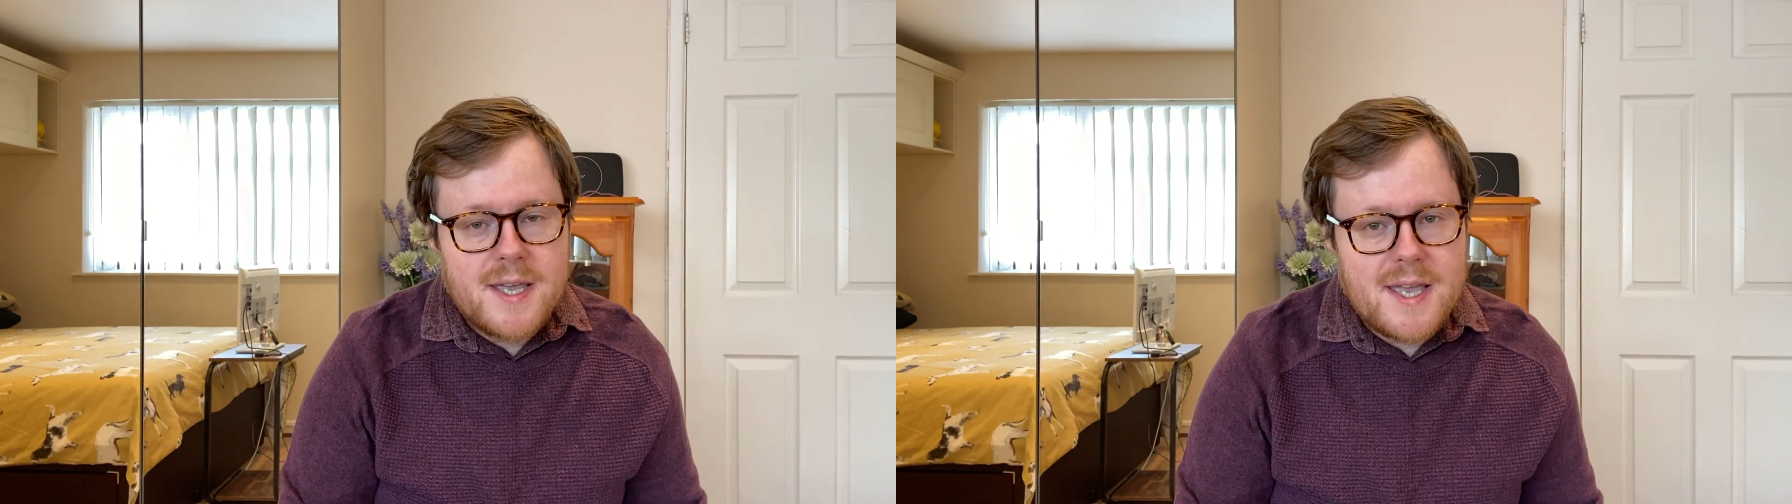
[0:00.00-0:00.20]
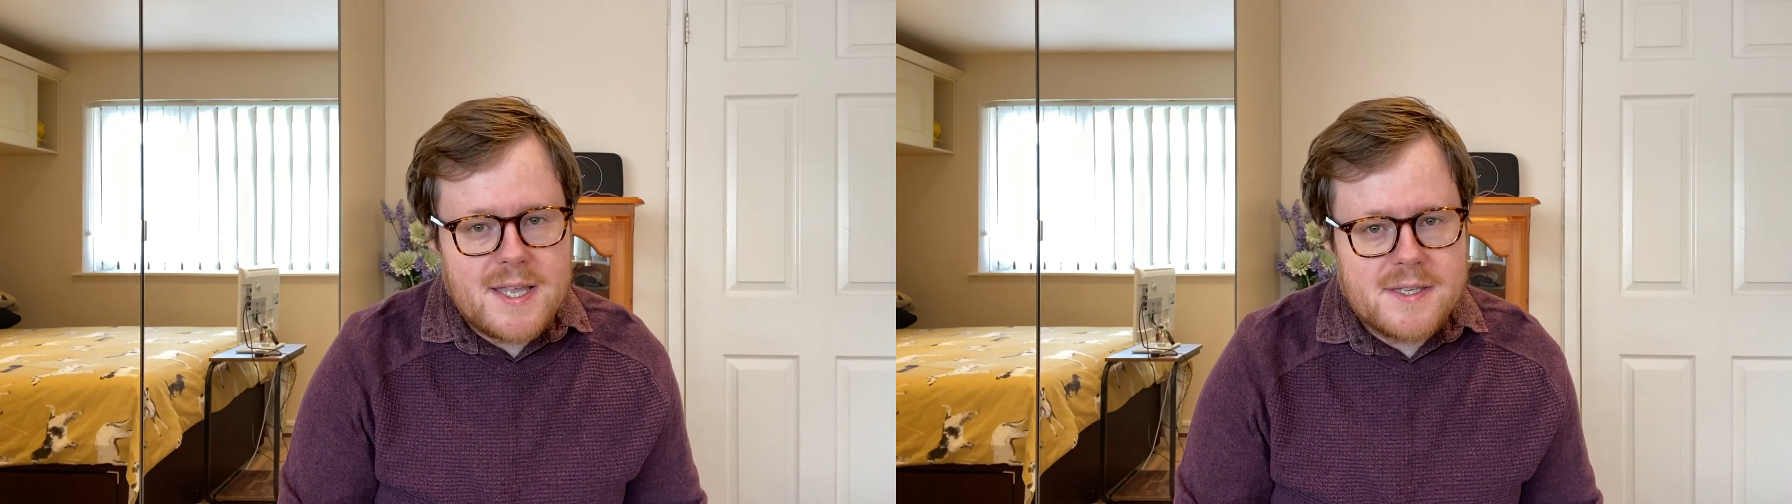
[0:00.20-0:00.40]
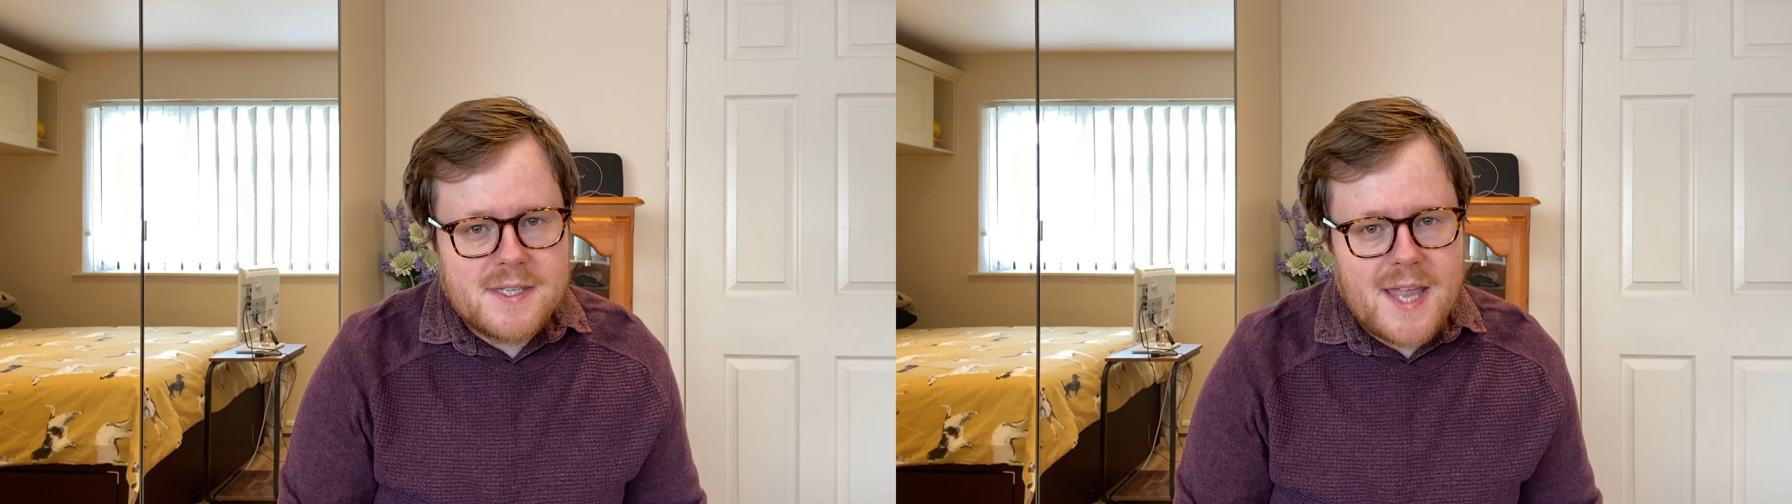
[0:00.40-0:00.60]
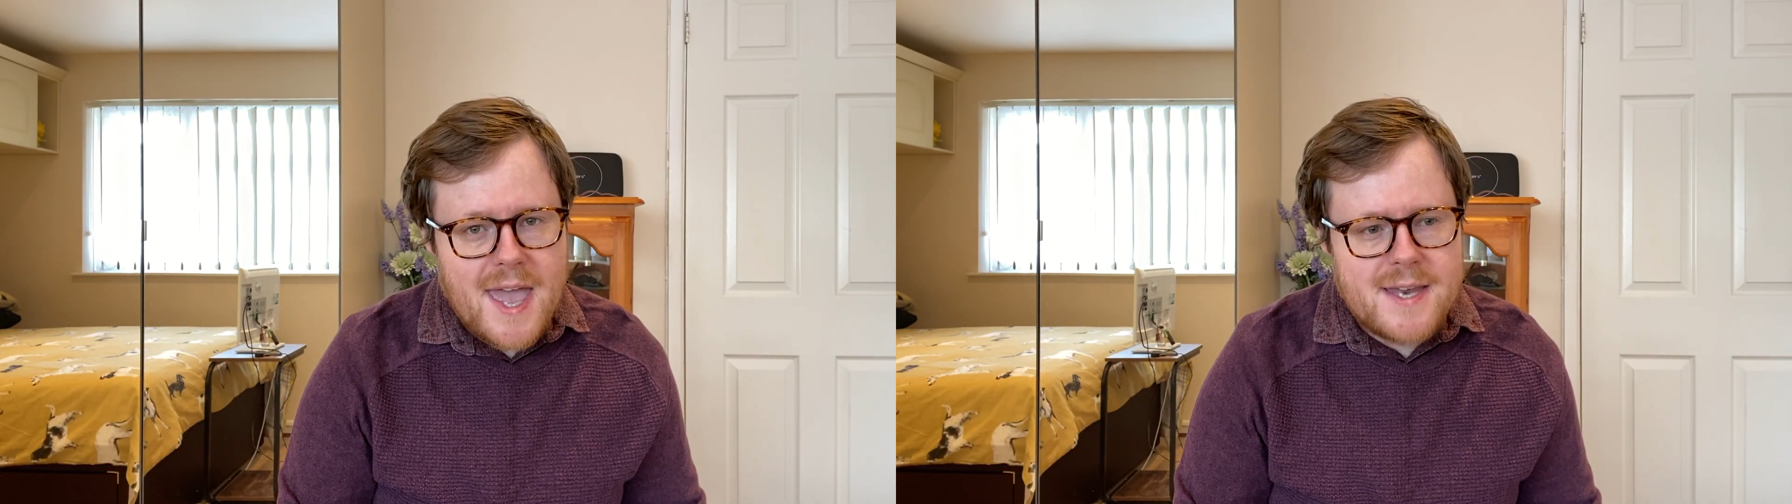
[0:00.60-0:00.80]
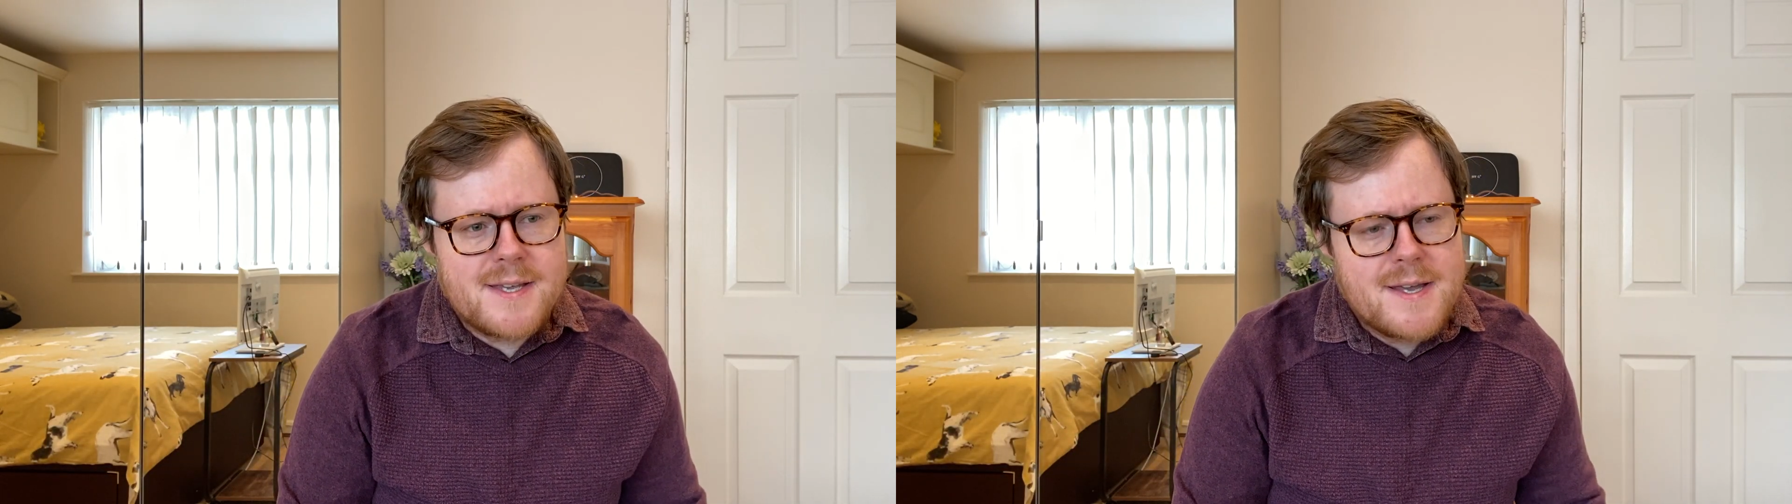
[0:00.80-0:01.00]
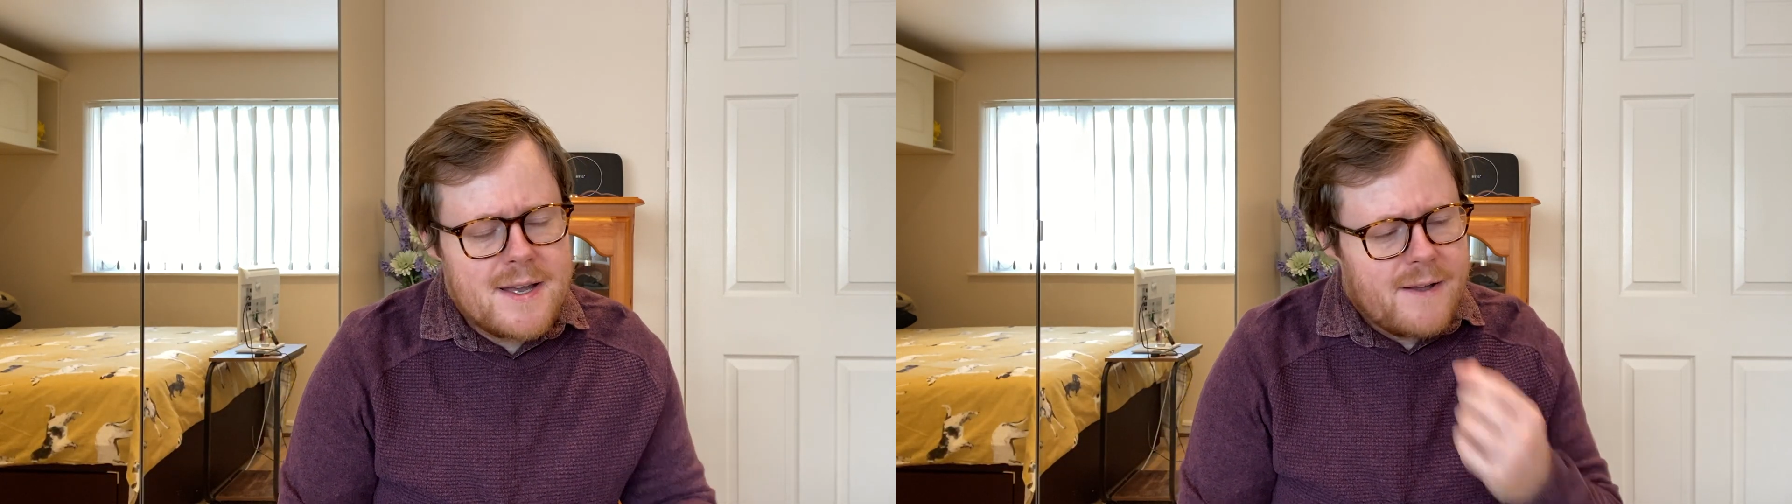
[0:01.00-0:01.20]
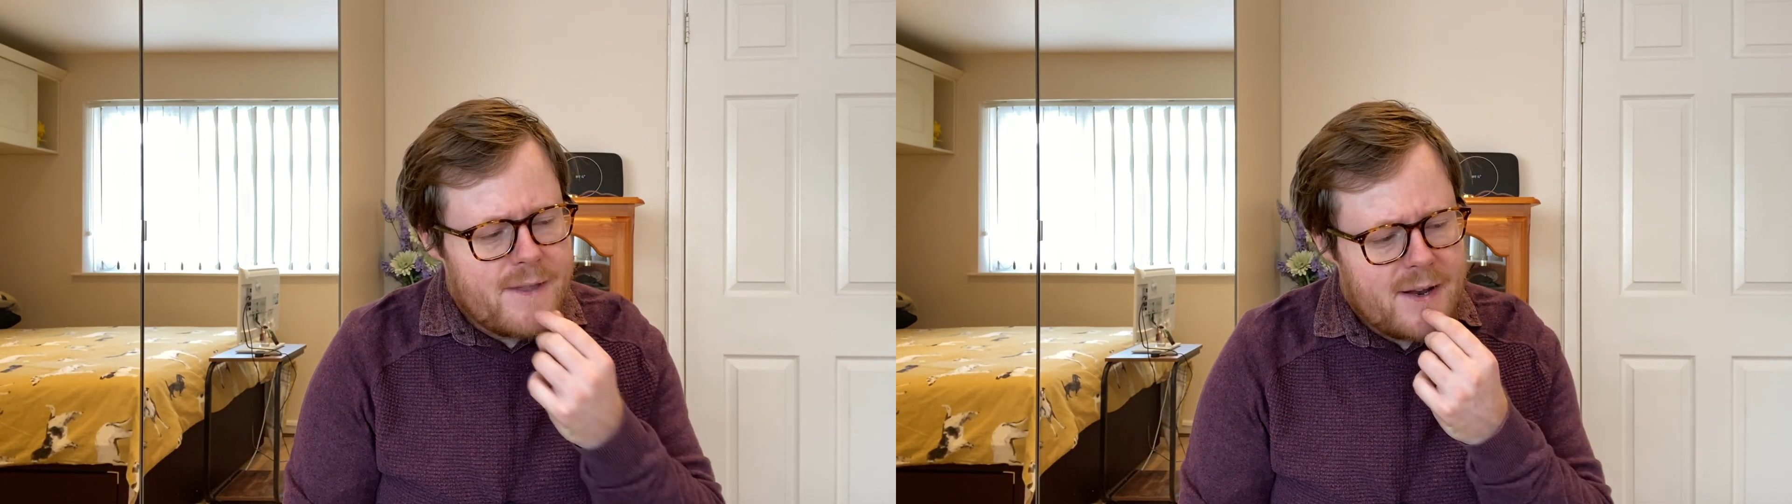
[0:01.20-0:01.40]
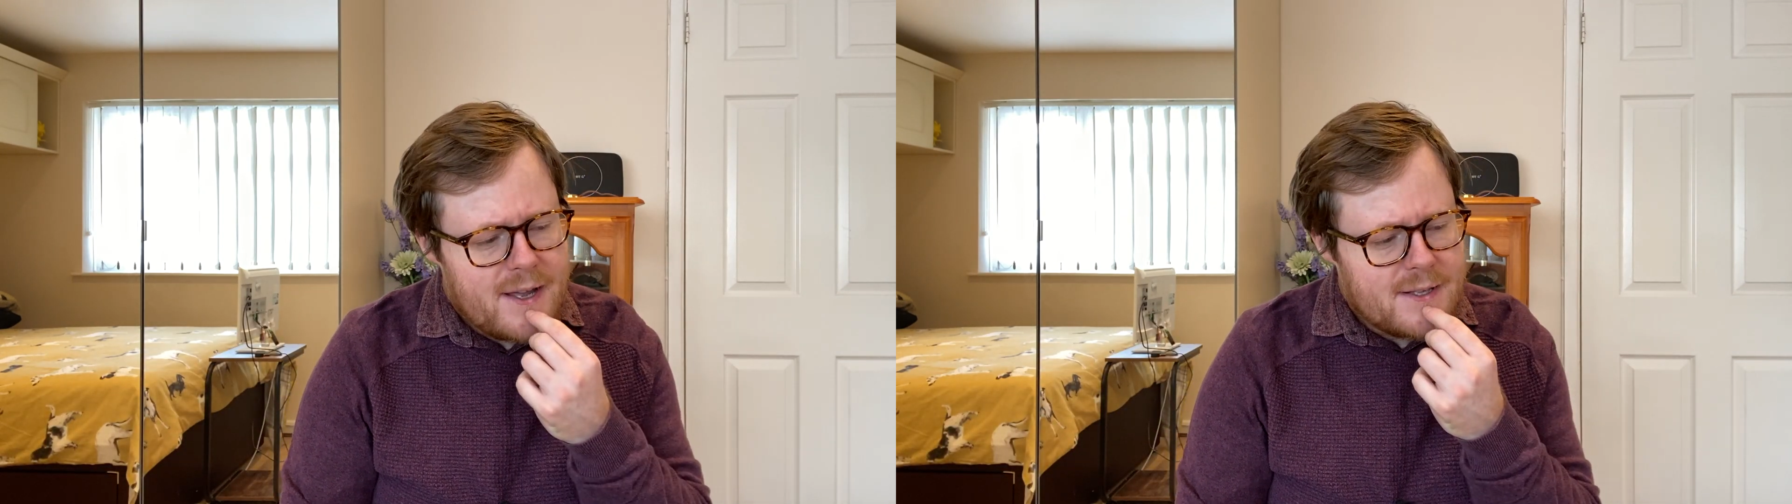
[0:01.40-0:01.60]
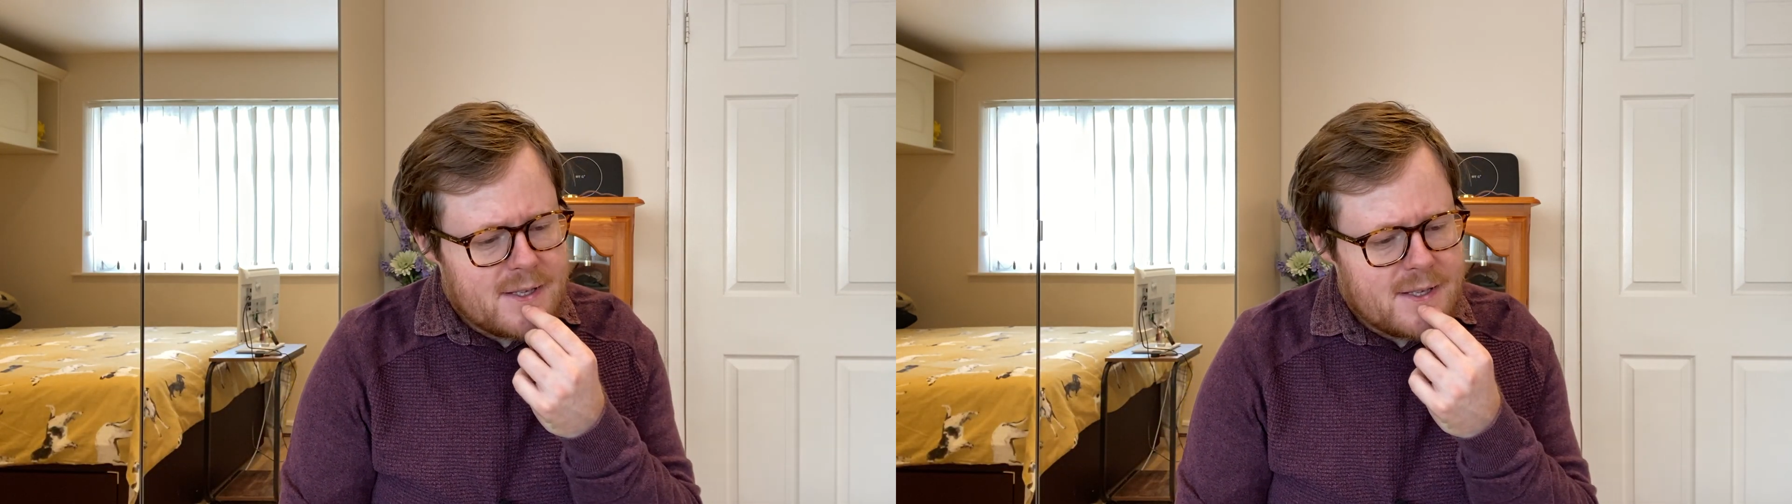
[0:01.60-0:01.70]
instead. And then I had to